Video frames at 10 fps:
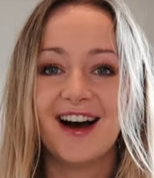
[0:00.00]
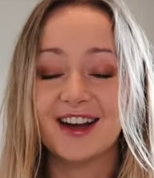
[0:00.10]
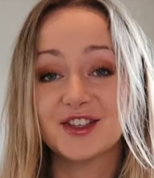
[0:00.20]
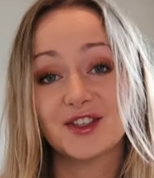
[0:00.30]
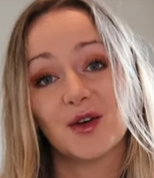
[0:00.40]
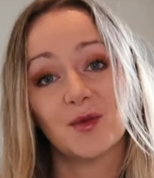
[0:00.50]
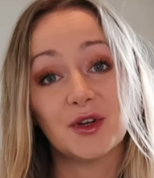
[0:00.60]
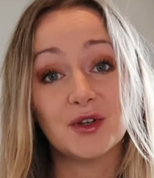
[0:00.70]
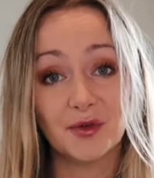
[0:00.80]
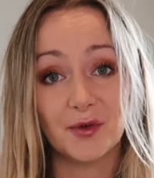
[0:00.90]
I just don't
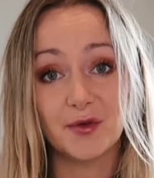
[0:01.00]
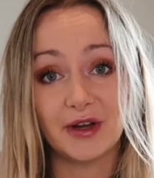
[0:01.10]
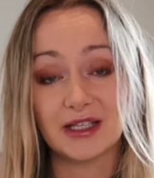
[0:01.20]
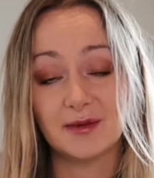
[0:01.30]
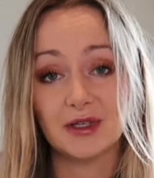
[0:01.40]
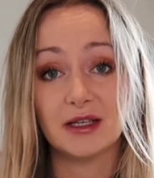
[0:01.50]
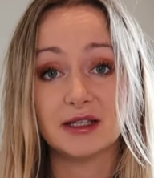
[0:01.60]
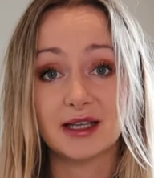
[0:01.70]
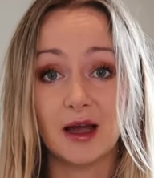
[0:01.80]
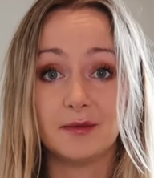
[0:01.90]
want you to fall victim to
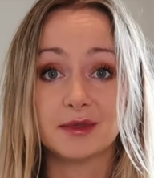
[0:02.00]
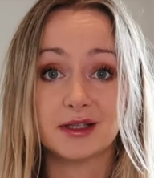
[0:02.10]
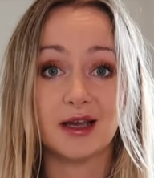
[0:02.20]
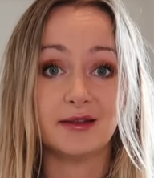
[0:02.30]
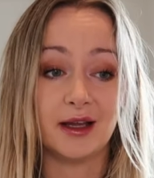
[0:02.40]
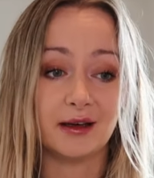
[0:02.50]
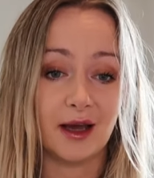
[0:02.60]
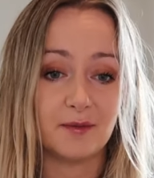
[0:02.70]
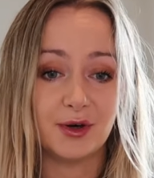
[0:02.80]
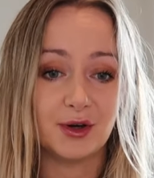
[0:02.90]
these scams and then
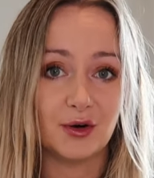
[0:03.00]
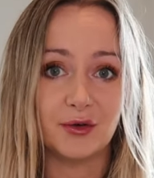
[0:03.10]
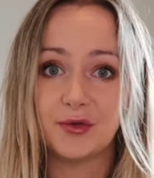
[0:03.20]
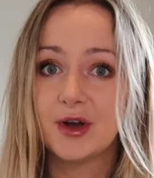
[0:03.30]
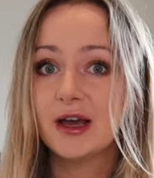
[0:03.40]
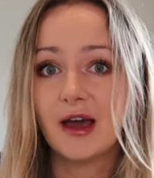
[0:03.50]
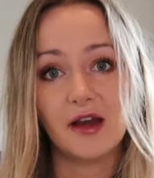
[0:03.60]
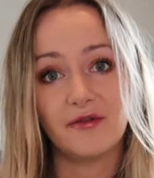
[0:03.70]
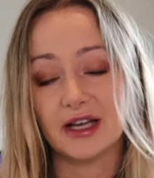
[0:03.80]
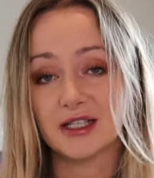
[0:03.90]
get put off
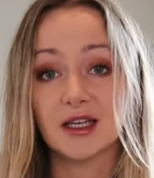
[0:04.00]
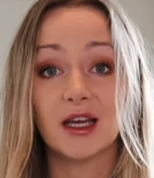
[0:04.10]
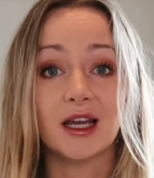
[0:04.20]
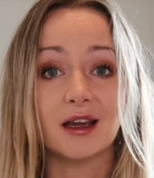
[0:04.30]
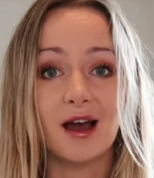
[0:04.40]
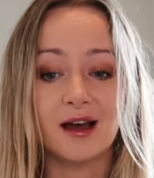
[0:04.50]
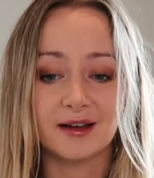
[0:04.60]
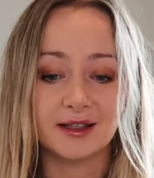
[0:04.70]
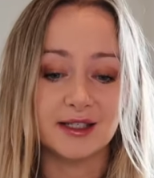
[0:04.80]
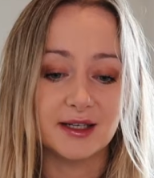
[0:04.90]
investing
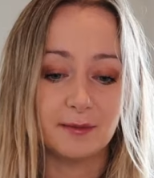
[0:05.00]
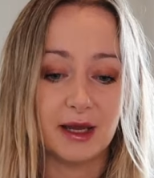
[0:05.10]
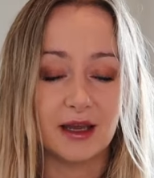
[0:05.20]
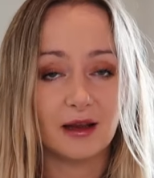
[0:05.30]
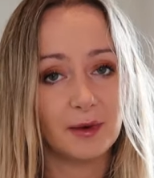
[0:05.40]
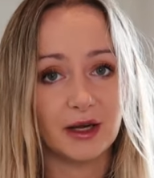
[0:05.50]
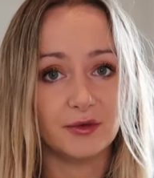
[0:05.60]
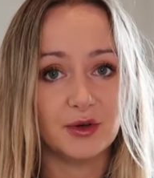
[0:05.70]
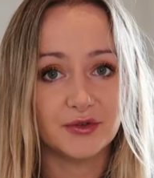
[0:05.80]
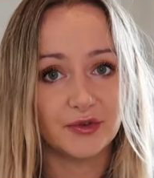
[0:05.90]
and making a better
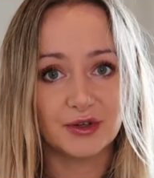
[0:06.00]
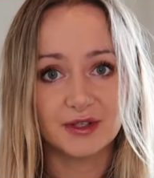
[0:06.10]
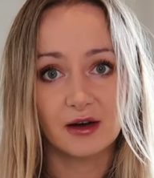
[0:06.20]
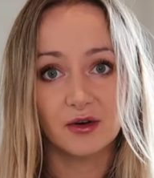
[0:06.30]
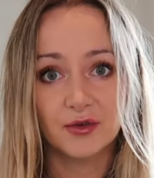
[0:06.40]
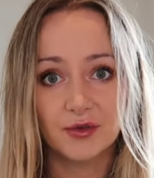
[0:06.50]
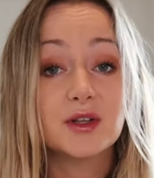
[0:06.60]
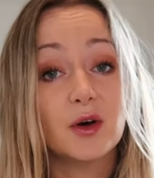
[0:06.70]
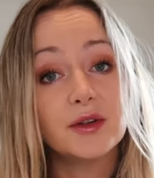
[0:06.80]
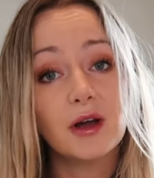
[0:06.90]
future for yourself.
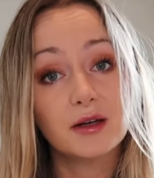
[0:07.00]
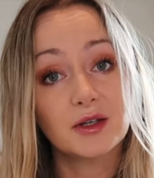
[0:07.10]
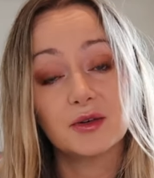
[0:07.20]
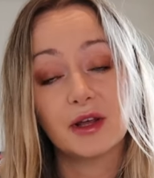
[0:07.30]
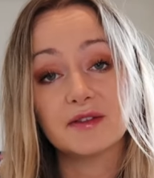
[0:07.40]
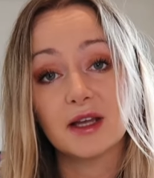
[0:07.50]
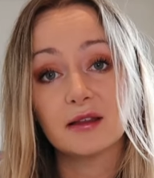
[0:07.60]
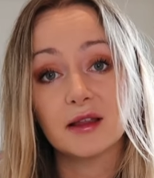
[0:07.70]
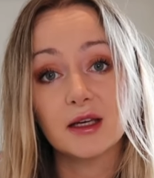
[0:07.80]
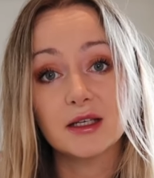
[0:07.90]
So on the article, they've
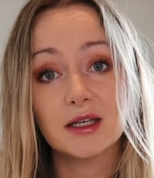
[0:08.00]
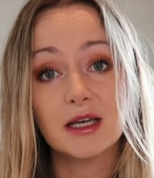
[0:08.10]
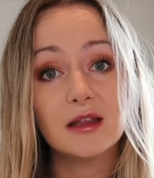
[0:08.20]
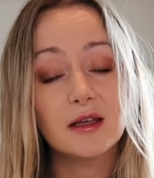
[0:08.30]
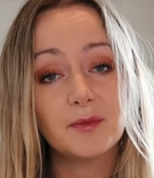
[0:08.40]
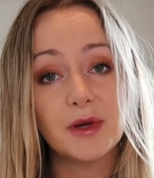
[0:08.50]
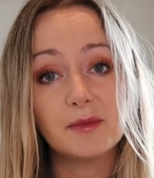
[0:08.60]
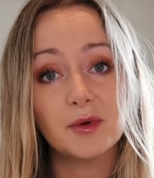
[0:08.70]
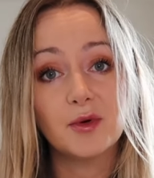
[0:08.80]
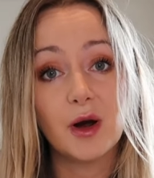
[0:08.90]
said that either
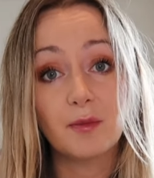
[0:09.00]
people